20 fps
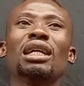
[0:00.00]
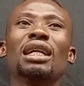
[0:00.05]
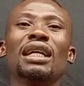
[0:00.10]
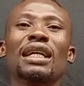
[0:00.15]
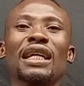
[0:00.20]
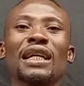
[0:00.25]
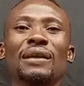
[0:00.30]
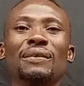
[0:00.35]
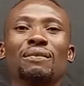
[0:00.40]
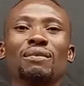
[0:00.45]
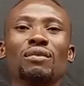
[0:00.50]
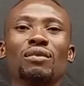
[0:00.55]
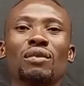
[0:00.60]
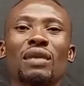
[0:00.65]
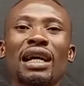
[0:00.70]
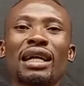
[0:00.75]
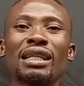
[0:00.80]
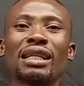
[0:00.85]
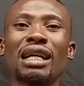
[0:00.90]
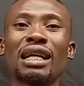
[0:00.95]

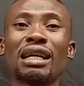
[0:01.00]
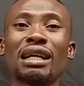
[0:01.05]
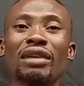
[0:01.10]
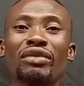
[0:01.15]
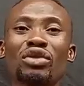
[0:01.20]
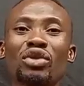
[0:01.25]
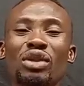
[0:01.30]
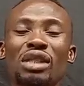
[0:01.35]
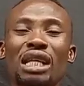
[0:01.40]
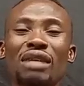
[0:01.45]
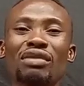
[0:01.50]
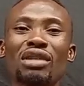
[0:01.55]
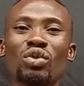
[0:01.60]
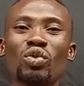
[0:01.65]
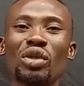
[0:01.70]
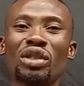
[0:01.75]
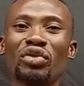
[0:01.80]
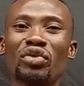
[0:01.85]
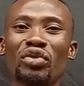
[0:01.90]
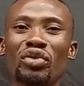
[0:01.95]
I have to serve them
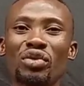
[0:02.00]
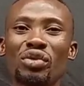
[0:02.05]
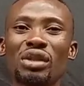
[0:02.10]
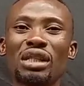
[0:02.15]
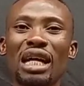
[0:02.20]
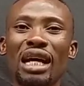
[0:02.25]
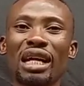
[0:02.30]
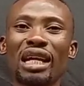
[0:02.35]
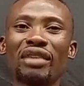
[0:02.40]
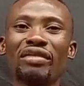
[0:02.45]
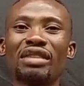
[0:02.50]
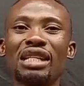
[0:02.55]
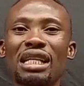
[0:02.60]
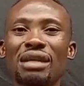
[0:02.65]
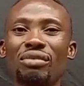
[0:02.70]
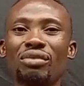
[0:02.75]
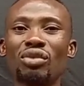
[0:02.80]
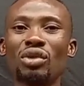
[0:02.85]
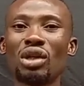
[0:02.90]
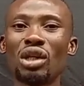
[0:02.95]
with fruit. I gave
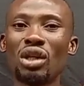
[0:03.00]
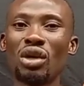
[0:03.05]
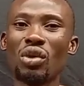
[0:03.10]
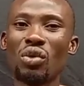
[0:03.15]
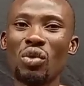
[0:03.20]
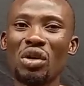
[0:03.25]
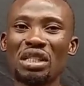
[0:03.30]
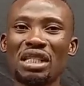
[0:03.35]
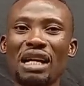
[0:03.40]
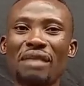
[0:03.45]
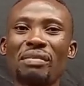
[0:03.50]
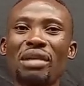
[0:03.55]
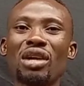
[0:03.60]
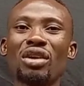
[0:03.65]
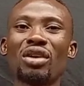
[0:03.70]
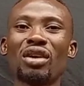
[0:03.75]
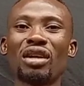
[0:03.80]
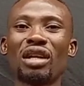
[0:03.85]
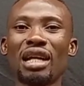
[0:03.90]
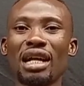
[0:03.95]
them
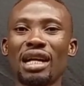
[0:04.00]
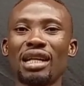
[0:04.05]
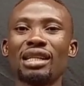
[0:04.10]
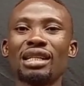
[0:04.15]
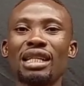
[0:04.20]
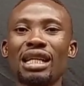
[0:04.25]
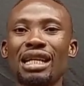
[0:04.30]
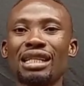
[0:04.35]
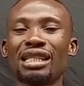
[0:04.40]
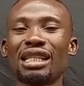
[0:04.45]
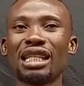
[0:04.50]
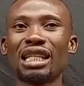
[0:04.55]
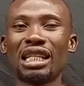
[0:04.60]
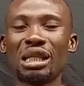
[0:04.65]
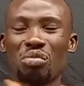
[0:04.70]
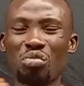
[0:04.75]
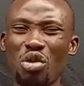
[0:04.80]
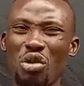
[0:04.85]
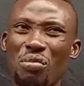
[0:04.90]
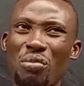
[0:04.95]
watermelon and I
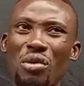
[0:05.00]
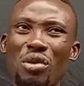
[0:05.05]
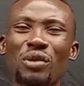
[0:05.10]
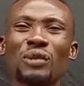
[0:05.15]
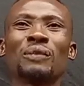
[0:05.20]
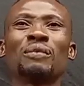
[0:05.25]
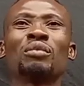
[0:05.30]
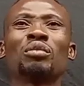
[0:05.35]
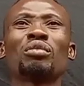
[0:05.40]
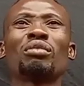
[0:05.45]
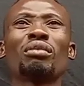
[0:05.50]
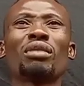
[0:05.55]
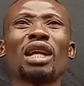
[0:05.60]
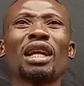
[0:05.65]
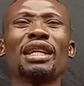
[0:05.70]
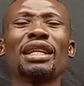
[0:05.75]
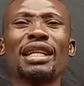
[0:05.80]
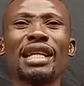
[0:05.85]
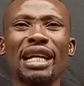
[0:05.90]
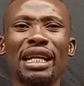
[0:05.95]
think pawpaw.
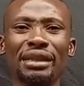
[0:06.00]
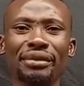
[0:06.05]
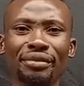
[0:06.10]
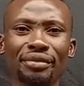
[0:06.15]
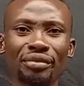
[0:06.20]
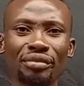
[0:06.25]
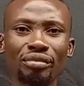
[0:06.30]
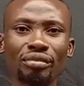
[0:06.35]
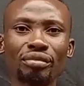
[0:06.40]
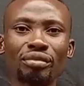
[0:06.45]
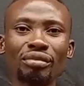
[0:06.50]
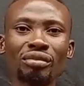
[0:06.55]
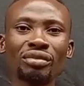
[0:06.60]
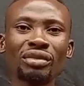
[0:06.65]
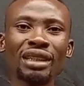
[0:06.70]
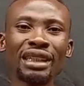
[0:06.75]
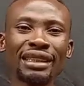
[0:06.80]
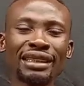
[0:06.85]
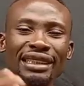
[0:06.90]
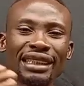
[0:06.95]
Then
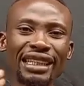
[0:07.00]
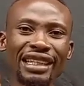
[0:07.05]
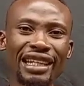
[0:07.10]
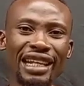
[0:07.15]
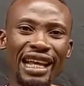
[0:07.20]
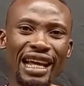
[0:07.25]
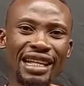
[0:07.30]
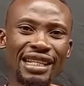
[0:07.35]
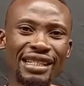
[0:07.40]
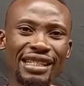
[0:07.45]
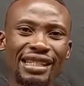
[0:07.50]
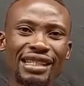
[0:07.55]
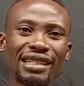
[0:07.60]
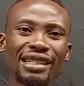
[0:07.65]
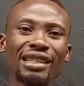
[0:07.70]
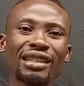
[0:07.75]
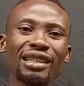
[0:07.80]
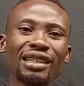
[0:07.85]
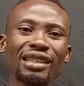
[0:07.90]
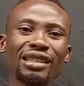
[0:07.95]
the next
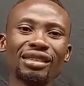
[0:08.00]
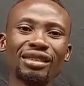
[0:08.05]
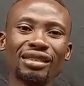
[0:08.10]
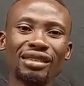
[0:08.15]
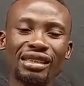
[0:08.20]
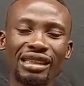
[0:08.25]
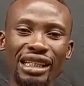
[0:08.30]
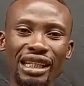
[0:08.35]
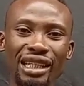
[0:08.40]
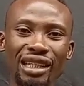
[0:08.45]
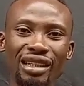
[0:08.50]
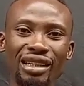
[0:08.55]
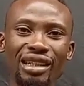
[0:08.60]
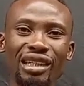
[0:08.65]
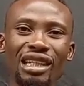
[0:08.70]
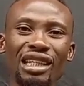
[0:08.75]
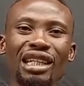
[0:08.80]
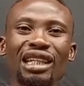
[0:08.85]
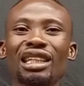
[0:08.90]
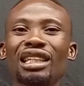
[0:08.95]
day,
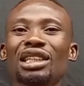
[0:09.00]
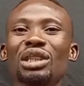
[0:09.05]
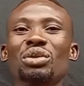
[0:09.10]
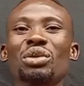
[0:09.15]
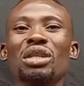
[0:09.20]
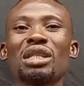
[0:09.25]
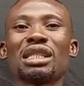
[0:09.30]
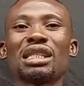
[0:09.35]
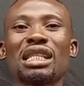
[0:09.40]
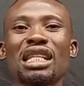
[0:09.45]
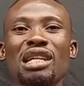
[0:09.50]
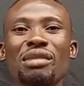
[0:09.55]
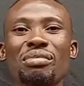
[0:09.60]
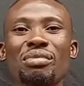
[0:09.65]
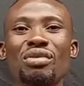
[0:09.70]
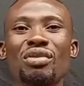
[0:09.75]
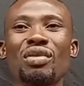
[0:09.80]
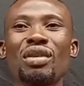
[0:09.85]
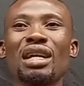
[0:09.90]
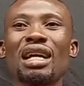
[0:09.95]
it was
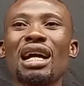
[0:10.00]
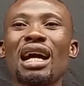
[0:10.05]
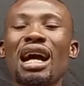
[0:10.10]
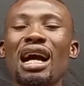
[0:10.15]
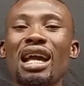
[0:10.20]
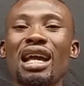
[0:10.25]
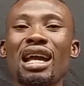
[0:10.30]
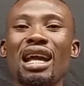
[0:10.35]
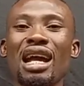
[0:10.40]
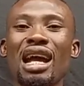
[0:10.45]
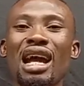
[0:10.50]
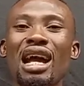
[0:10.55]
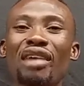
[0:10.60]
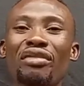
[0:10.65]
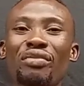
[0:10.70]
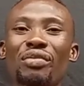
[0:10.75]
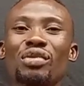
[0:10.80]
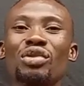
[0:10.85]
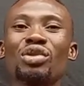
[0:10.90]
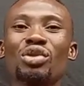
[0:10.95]
terrible. I
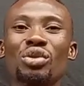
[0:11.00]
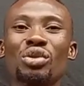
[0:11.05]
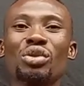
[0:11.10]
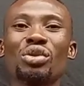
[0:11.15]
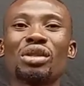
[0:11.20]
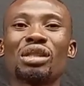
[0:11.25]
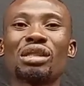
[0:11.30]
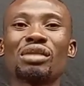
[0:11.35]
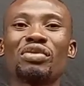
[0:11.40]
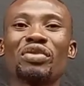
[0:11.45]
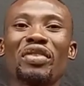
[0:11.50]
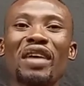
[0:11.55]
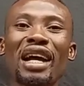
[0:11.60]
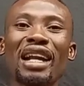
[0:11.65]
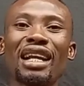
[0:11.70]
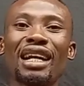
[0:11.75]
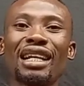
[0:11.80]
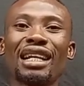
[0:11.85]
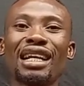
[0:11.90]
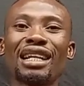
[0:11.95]
happened to
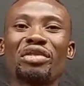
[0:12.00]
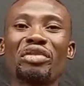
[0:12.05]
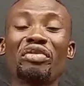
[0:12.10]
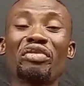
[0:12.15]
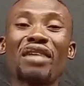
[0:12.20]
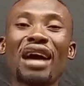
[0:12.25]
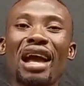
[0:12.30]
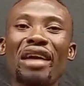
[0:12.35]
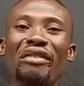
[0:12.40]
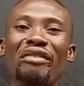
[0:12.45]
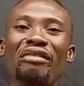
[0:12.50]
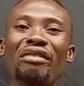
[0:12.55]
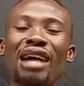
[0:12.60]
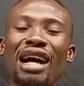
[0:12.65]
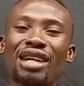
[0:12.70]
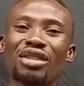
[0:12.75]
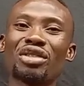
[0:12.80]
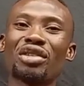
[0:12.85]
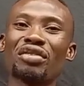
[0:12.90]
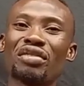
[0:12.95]
find out that 5
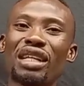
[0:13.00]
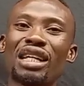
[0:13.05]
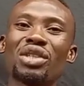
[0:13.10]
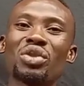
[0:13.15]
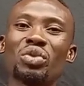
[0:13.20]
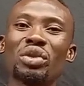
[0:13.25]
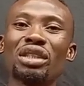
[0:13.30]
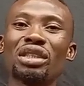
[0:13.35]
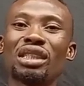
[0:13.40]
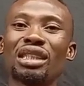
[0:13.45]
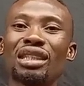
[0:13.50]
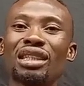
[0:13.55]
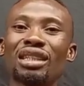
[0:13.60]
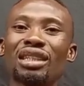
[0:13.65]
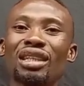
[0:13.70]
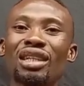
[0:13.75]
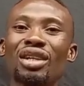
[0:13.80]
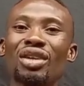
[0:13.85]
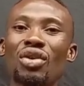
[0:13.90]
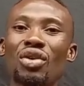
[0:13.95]
out of that 20
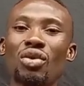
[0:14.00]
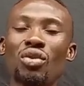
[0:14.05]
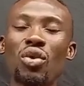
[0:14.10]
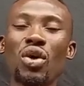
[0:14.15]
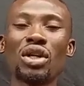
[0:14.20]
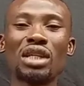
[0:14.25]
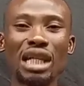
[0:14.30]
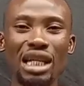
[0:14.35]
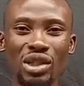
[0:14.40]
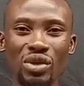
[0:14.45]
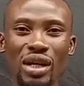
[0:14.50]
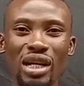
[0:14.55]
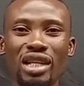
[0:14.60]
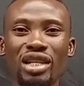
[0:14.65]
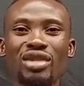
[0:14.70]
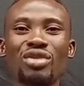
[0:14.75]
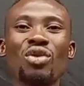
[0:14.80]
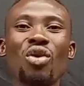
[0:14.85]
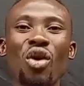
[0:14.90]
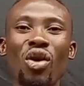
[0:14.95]
was
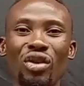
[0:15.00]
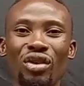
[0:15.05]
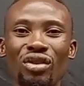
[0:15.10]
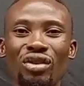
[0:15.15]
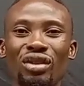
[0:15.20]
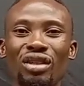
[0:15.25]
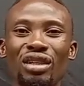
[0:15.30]
actually gone.